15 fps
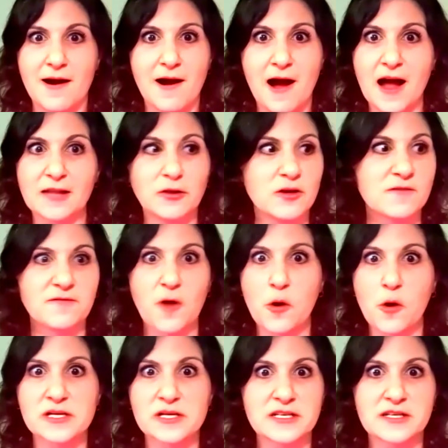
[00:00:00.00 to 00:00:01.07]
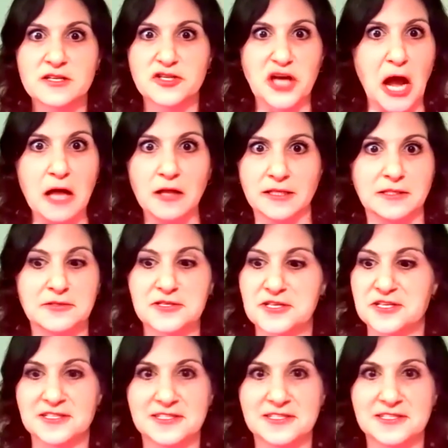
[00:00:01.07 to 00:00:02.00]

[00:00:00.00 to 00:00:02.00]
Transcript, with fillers: we go. I look forward to the challenge.